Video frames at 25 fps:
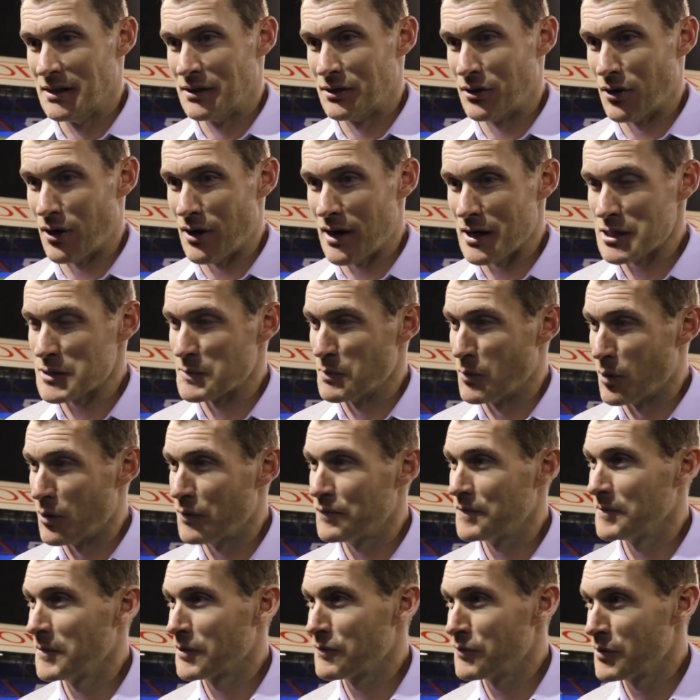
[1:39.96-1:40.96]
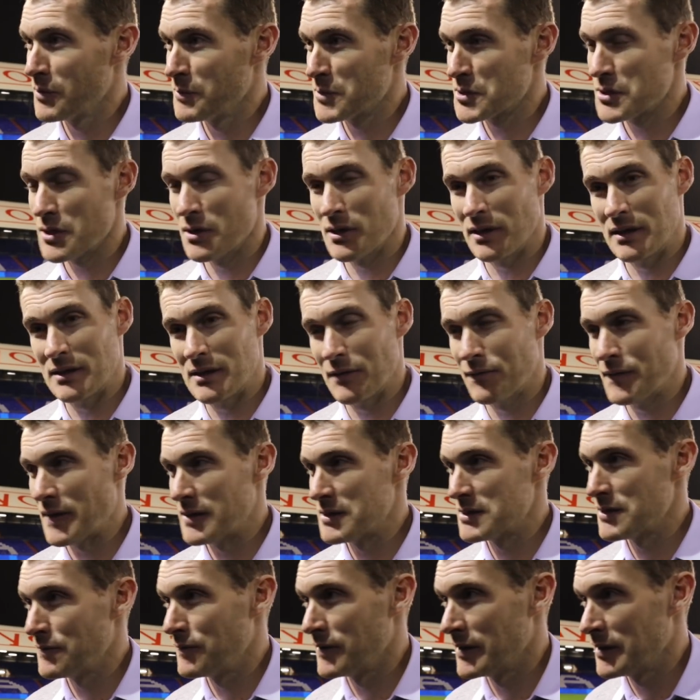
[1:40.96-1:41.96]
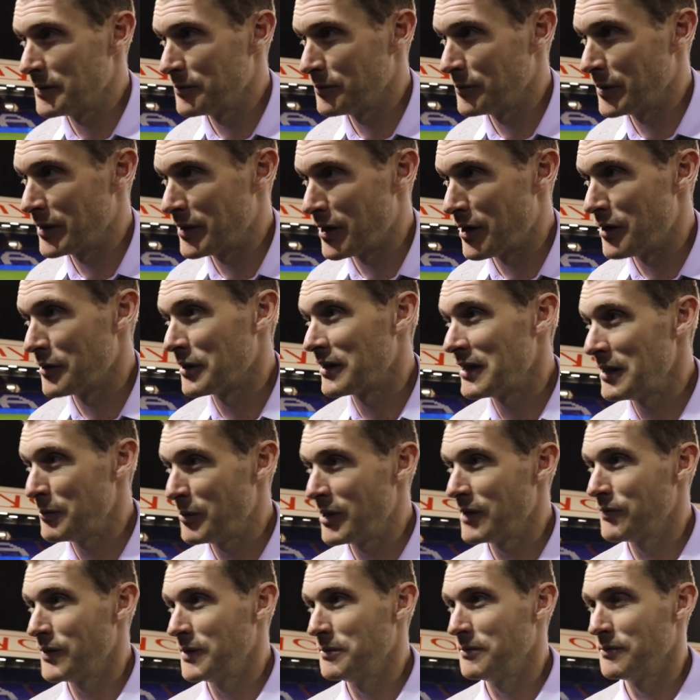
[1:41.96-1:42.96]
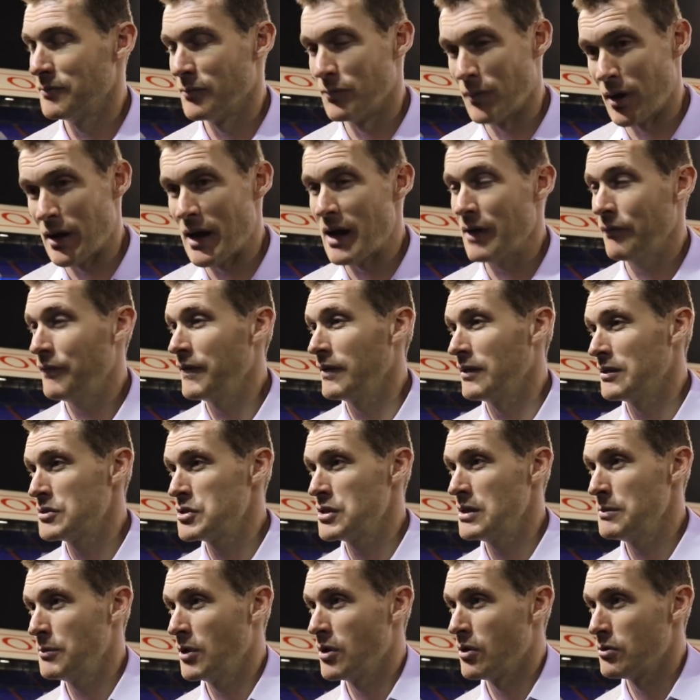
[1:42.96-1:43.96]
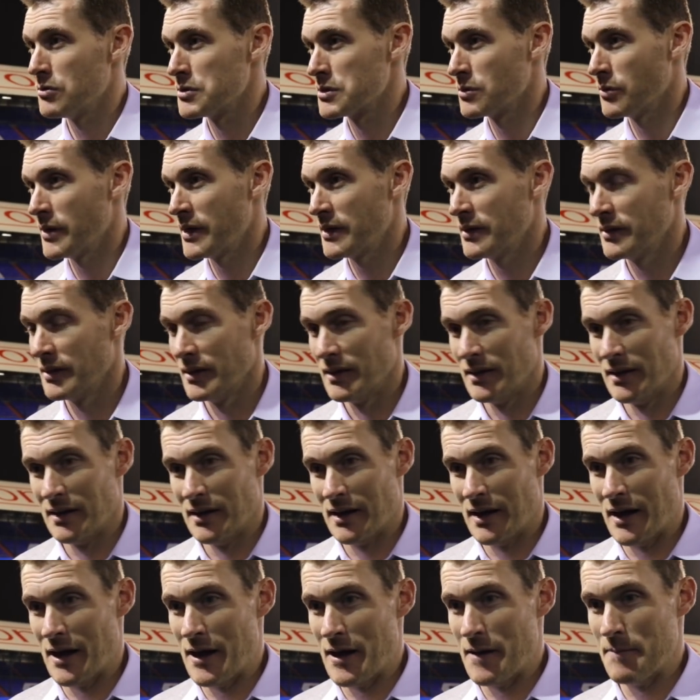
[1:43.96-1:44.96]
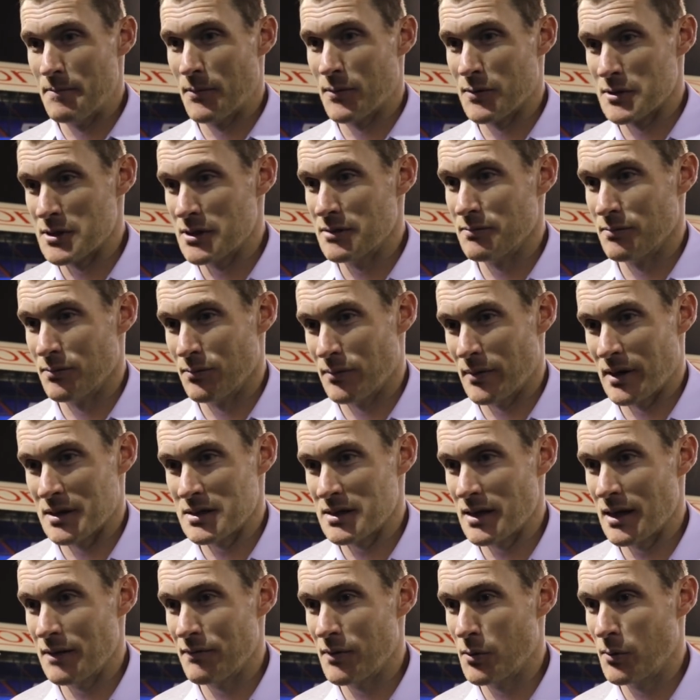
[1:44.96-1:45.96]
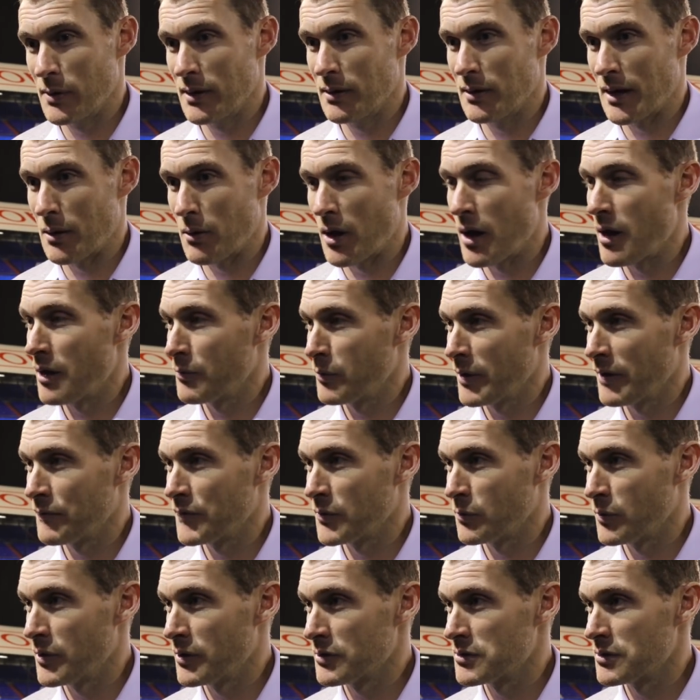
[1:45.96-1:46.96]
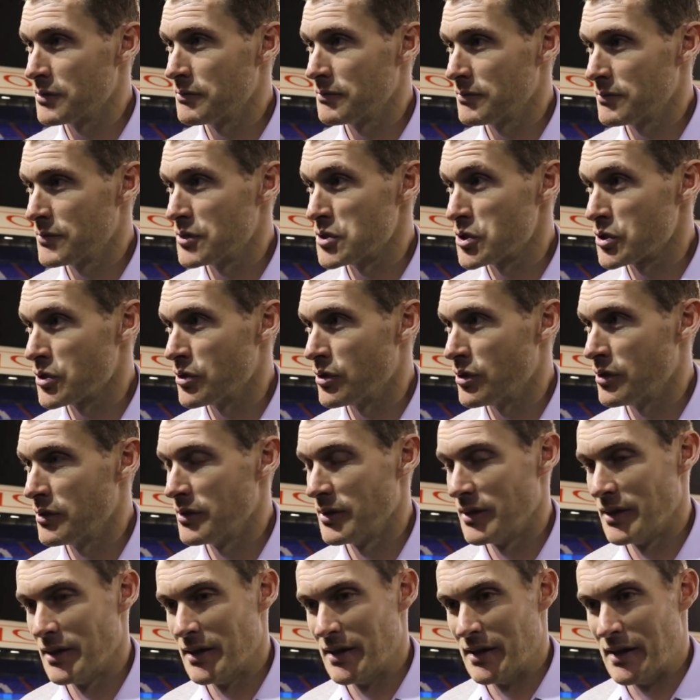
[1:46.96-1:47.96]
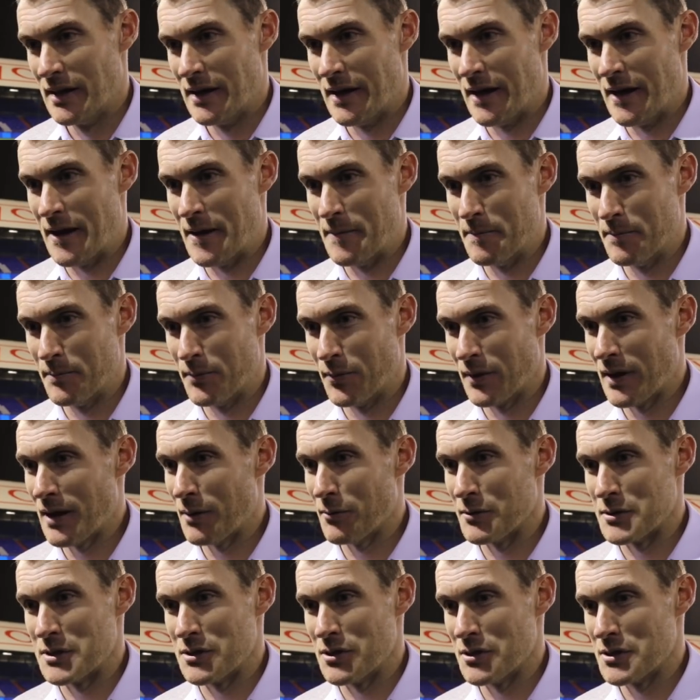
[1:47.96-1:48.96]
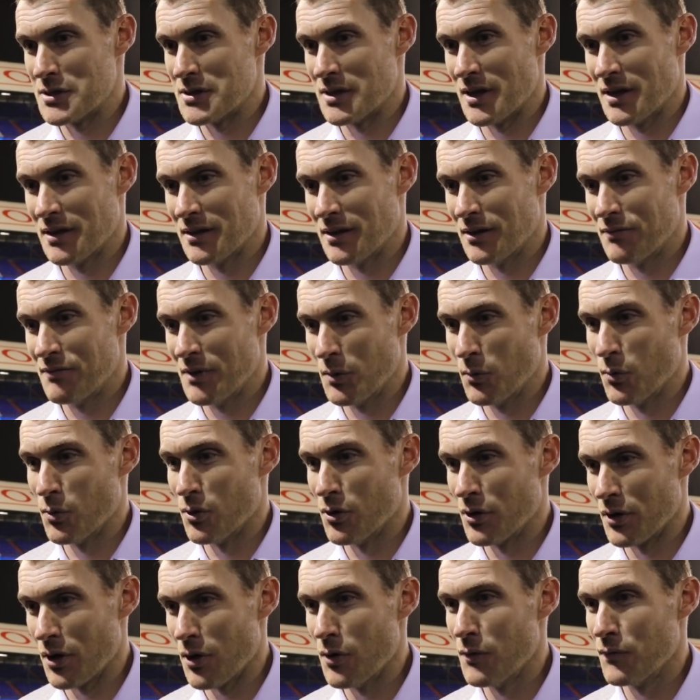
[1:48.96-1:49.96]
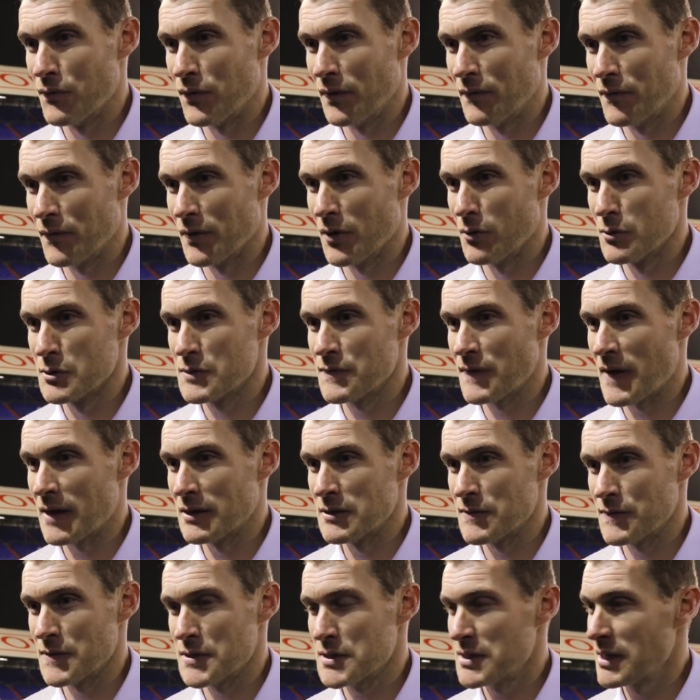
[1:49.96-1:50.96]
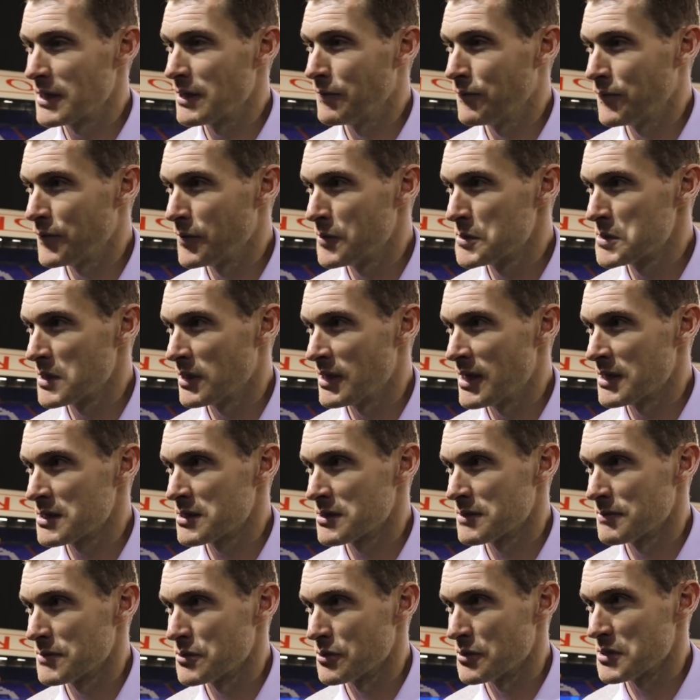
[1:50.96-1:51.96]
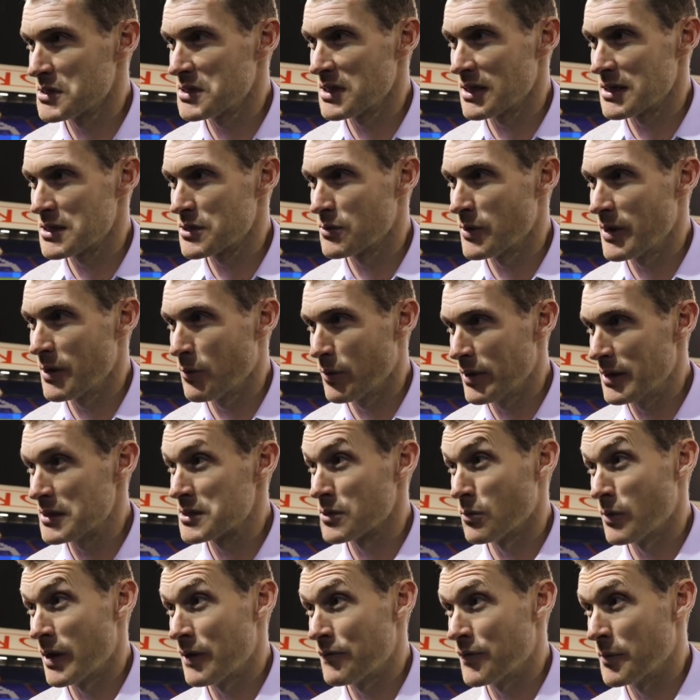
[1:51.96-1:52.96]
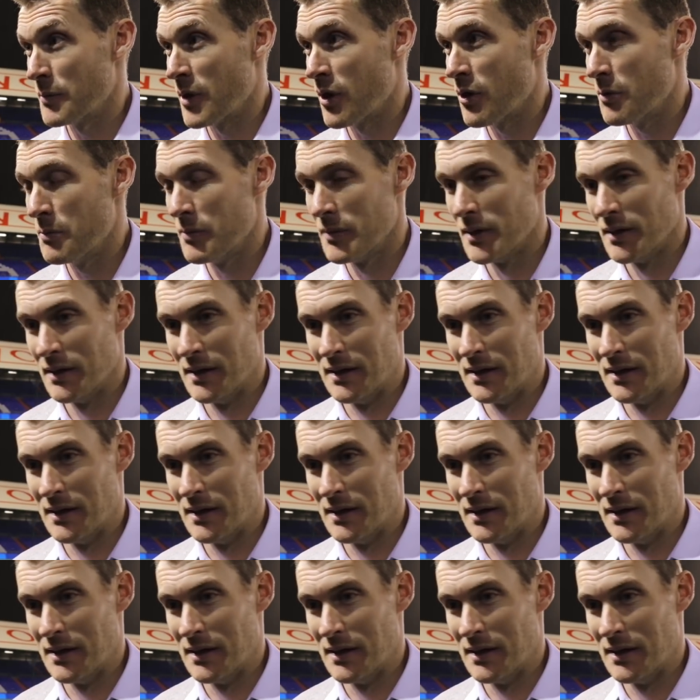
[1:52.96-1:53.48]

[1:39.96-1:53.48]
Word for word: got to ask more from the group, certainly defensively. We can't keep giving what I feel are cheap goals away, because um, I say every week how hard we have to work to, to score. Um, but that was just a, a, reward, hopefully, for those fans for sticking through us the last sort of six to eight weeks away from home.